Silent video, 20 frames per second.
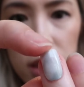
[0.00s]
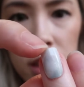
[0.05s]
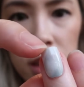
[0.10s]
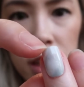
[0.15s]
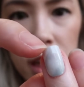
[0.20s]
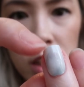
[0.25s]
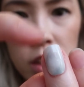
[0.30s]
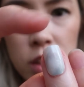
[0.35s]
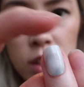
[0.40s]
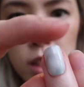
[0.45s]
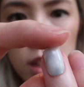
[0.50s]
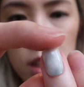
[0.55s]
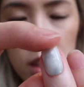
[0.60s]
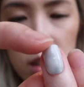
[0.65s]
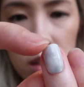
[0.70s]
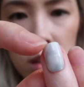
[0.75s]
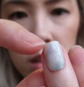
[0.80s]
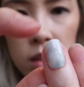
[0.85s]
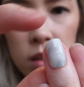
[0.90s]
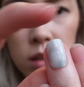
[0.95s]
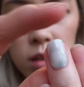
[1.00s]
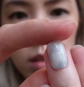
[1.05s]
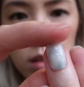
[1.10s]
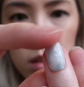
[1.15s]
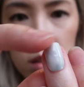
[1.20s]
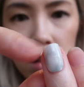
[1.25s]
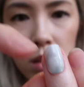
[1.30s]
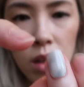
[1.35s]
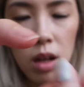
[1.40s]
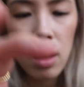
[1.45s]
it actually
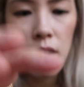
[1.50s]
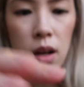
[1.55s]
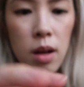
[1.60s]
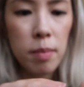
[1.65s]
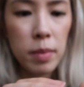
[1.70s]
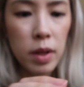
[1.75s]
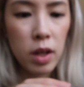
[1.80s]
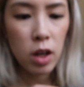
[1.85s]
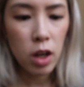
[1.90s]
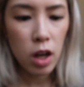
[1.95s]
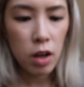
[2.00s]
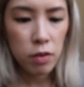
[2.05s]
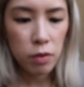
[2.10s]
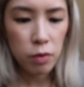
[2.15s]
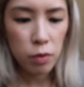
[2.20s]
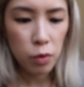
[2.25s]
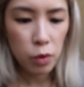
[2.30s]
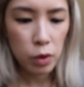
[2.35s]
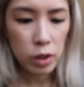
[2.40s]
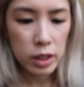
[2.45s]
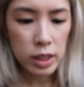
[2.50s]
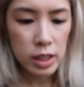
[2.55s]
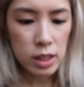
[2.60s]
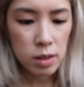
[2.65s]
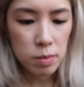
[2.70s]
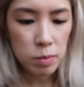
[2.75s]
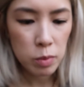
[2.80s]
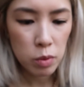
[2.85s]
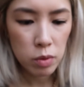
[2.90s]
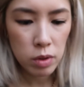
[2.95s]
cut off really
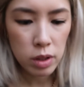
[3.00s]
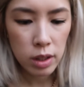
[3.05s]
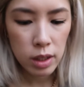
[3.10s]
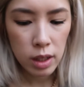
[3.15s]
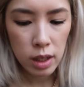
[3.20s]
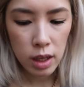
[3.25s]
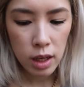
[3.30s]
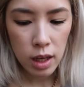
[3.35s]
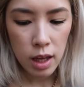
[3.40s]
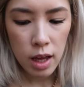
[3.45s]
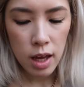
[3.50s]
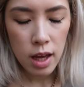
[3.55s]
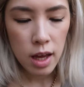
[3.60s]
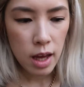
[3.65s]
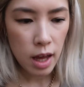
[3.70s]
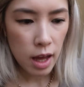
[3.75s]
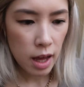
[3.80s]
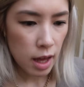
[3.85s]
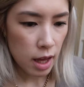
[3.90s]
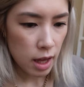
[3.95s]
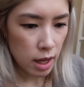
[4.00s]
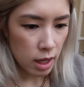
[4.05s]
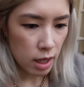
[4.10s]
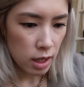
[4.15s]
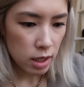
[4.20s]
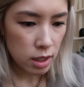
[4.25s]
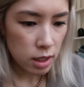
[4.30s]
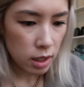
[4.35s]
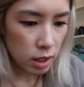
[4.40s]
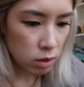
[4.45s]
smoothly,
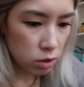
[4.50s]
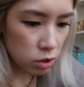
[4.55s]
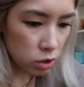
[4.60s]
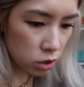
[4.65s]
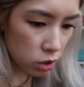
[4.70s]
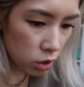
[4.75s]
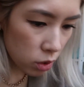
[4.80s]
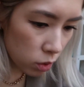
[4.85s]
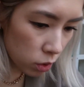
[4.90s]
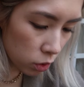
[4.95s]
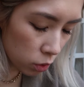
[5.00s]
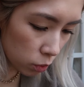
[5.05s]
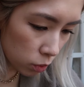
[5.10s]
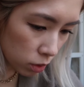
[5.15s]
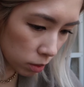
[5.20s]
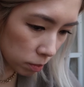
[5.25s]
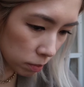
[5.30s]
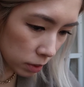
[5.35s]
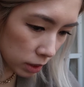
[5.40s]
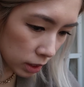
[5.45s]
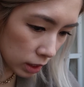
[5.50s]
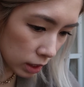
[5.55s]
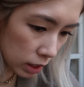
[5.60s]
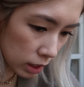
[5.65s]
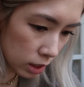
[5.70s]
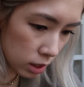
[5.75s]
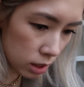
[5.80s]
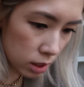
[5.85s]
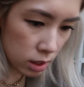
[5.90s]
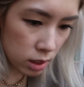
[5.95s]
and I'll show you the
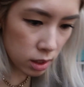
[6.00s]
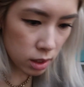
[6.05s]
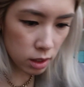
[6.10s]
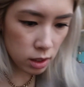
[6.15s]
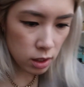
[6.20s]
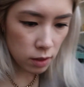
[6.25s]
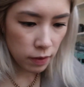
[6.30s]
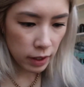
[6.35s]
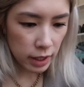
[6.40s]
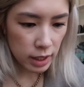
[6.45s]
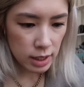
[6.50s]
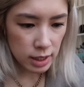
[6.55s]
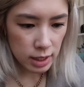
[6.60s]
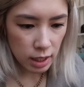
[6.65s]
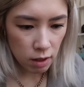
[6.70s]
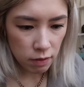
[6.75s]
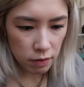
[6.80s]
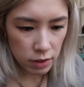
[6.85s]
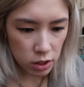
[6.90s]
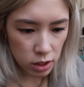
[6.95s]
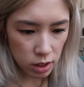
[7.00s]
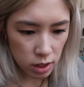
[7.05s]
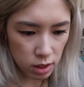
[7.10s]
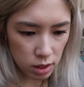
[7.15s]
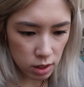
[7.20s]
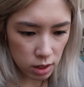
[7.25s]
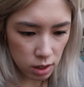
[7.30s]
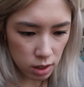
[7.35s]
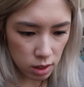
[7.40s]
piece. Let's see if I can salvage it.